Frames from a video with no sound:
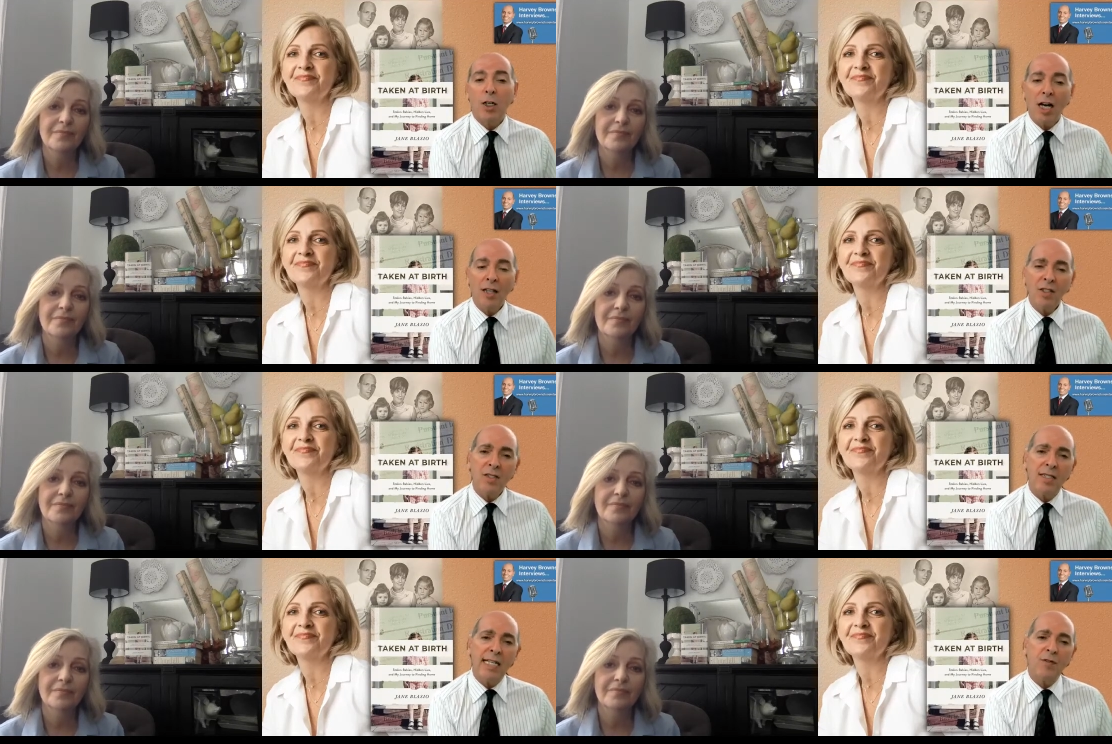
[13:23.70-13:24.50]
Speaker 1: got the
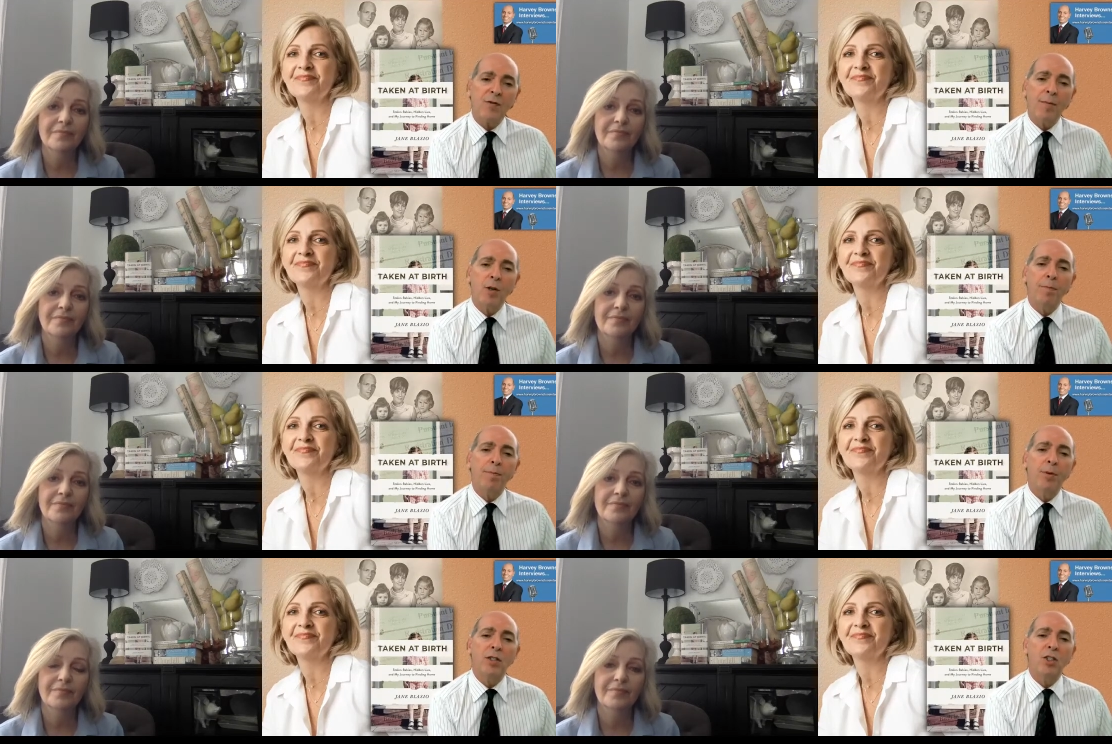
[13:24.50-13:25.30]
sense from your
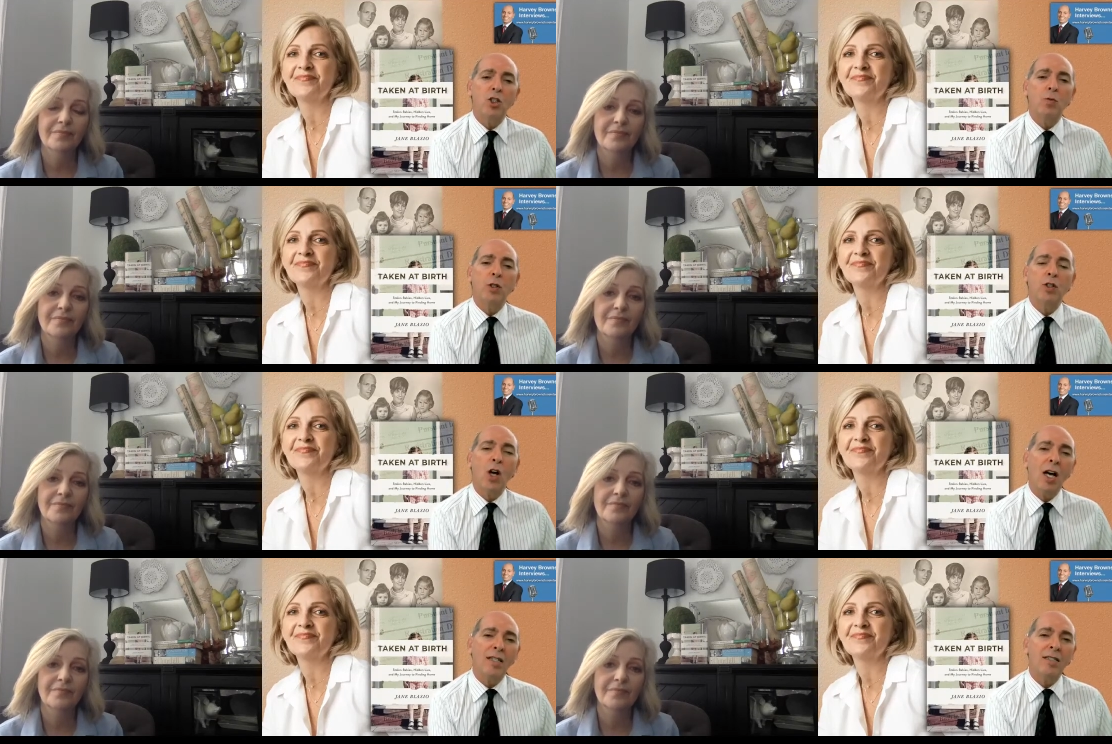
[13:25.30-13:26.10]
book that you were
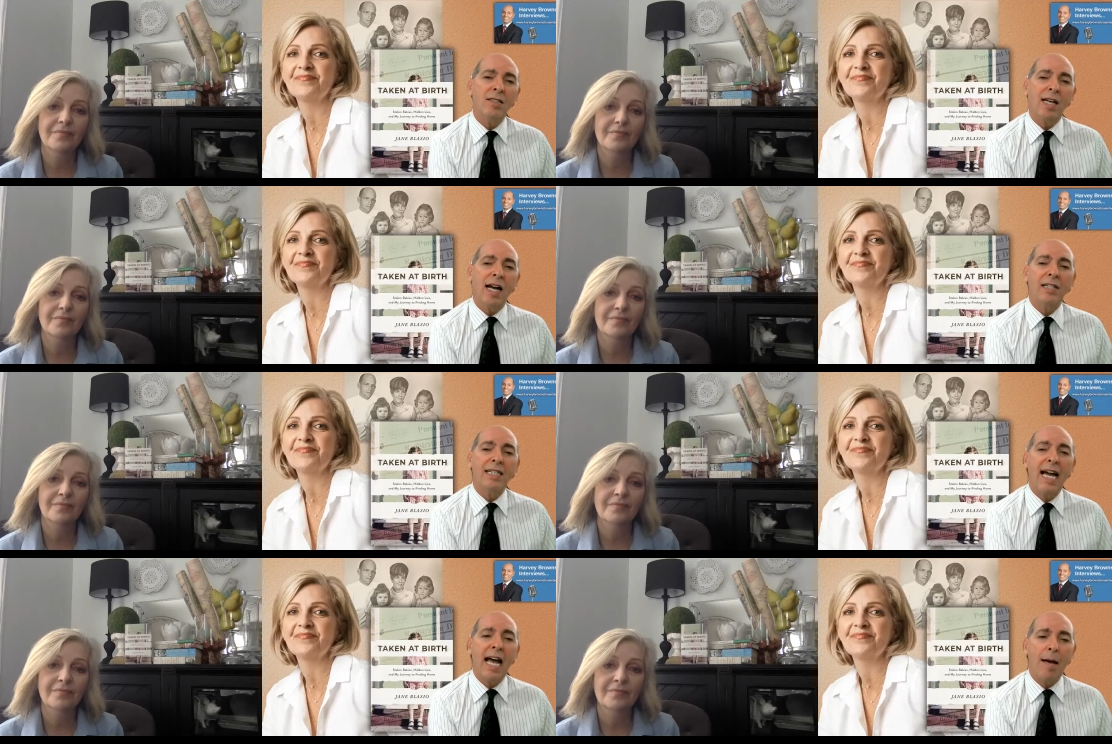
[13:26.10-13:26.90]
not entirely
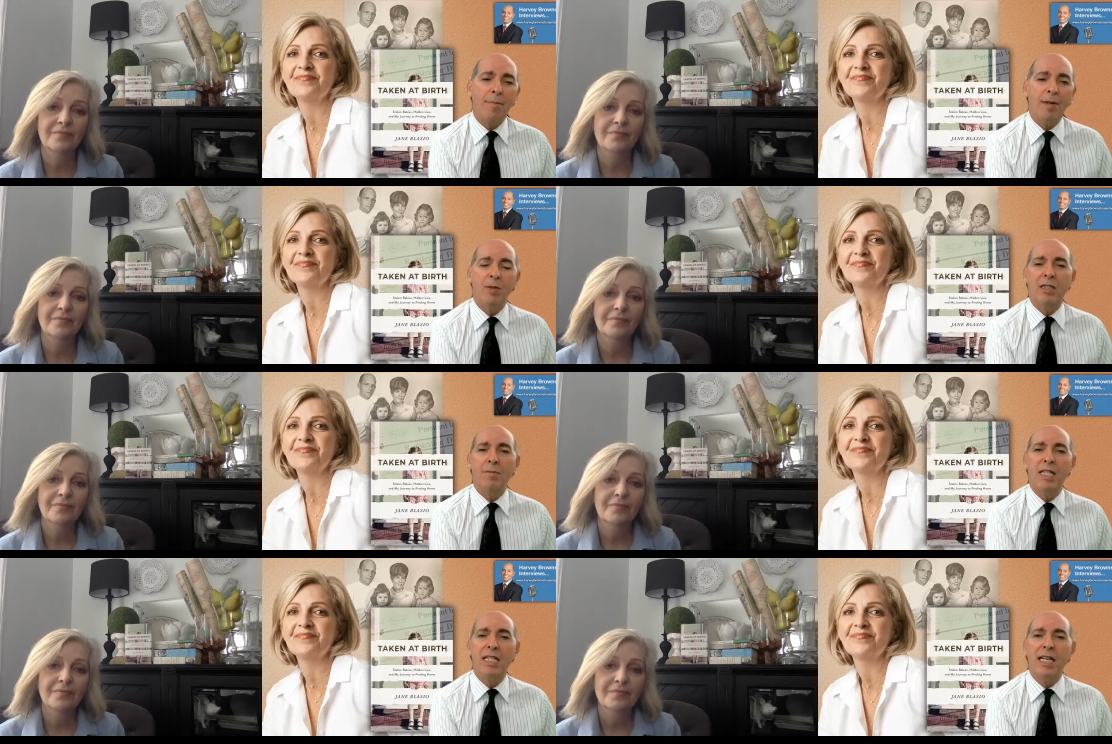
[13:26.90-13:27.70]
happy with the
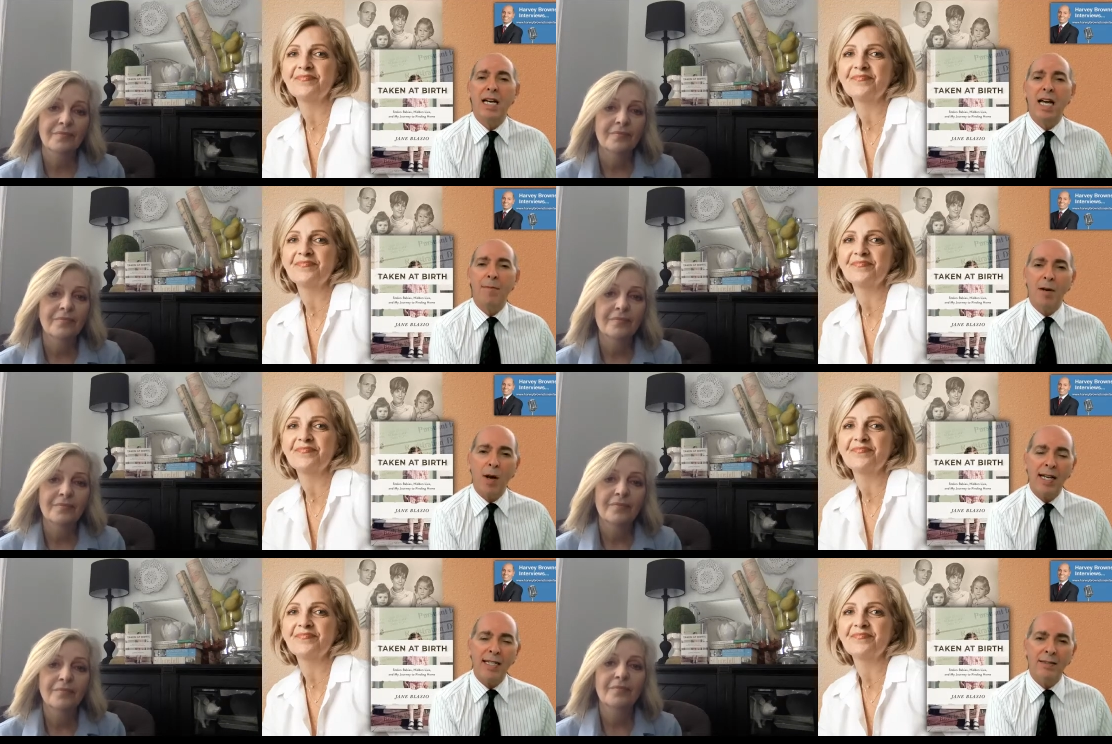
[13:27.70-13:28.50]
media. Am I
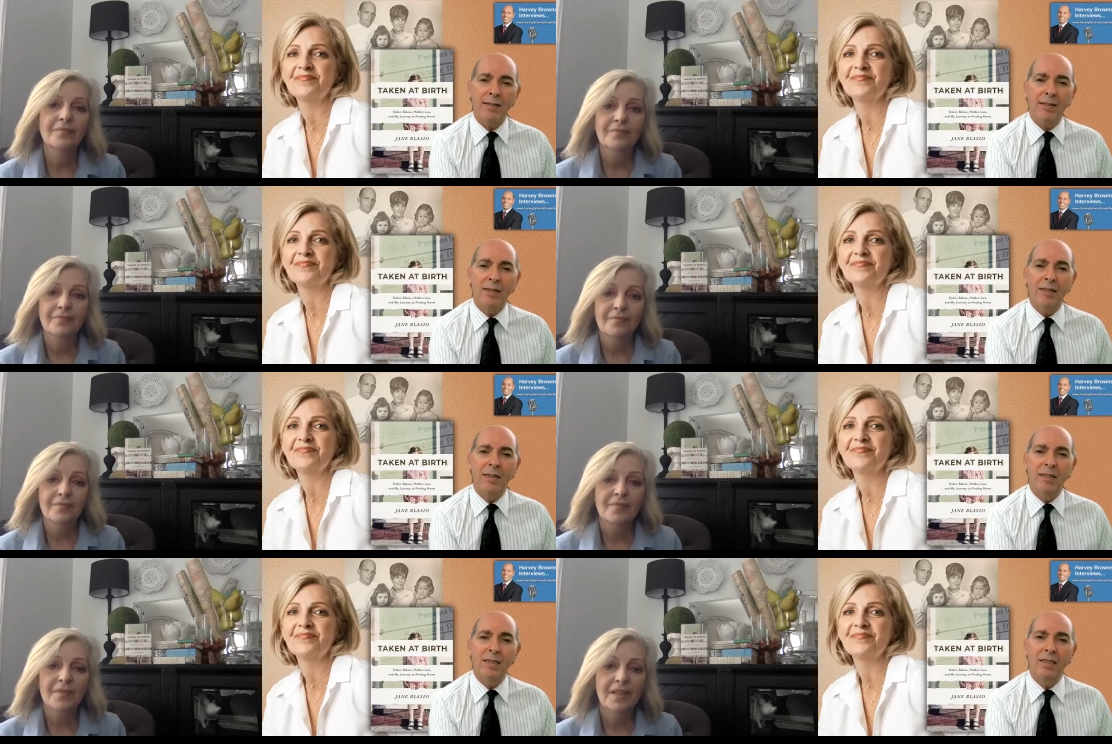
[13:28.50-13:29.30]
right?
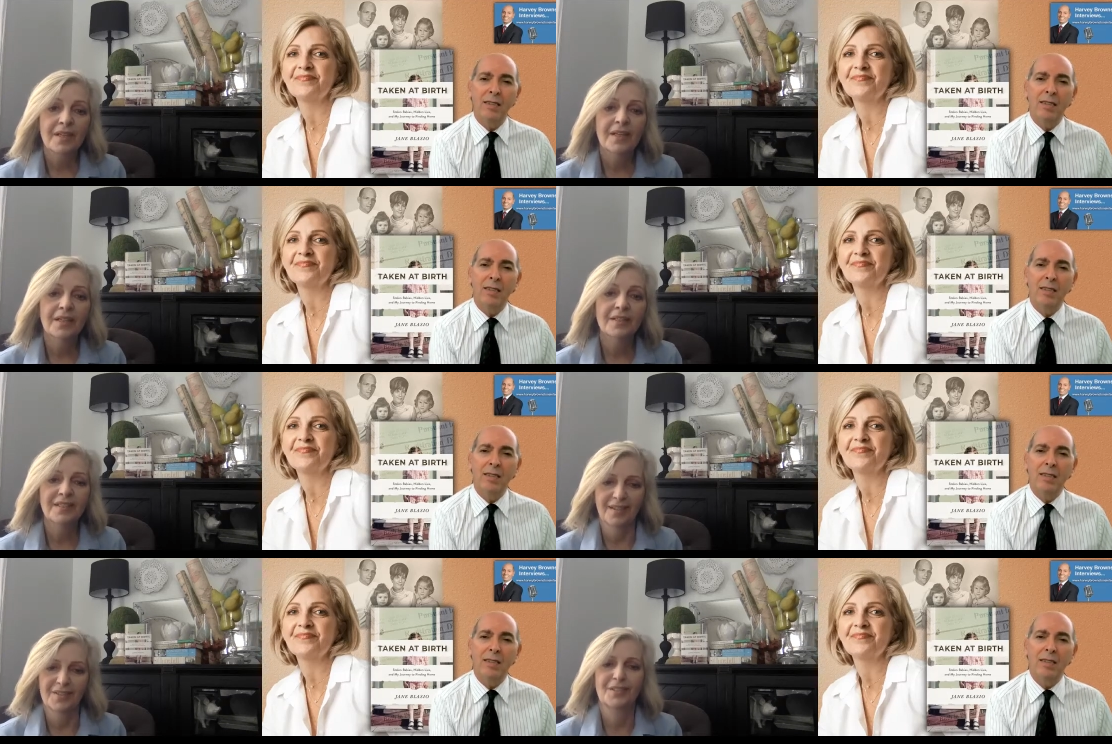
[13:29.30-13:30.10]

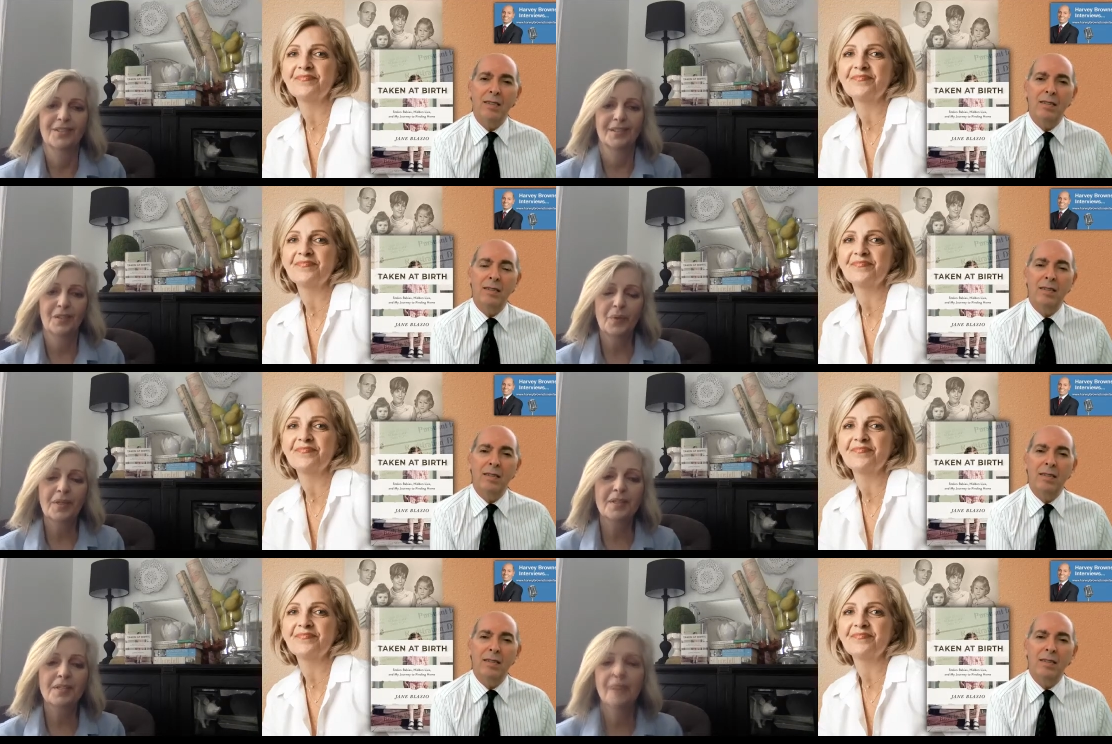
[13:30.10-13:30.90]
Speaker 2: Yes, it
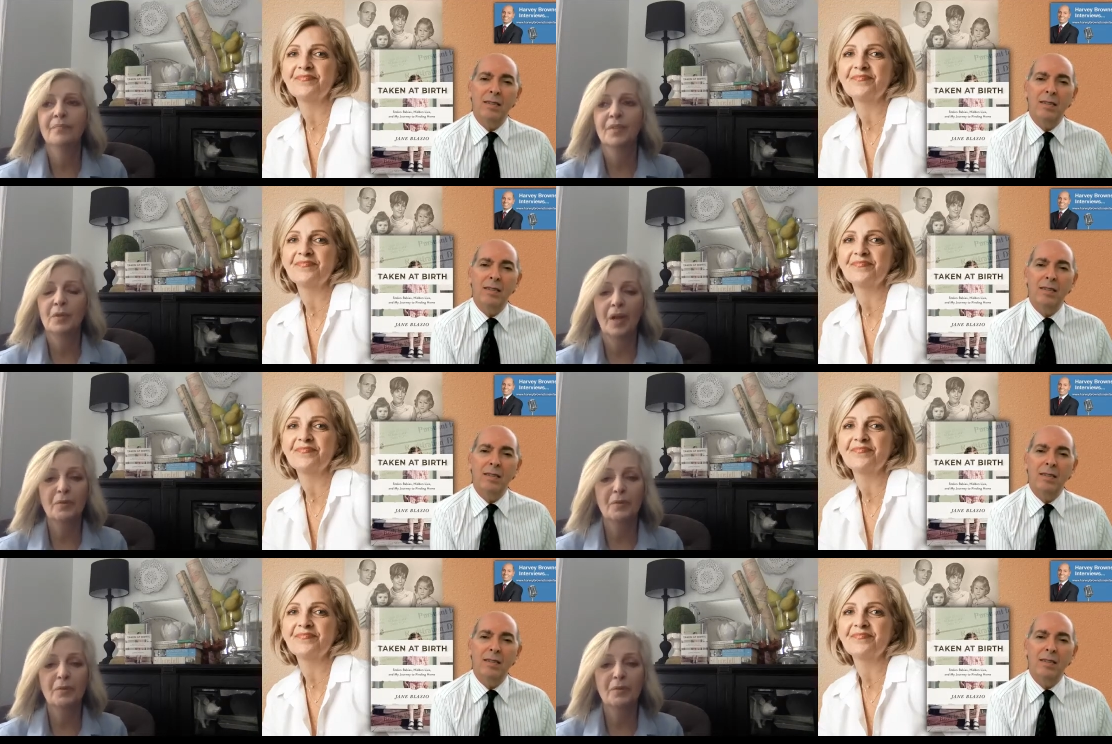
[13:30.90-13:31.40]
was. You know, I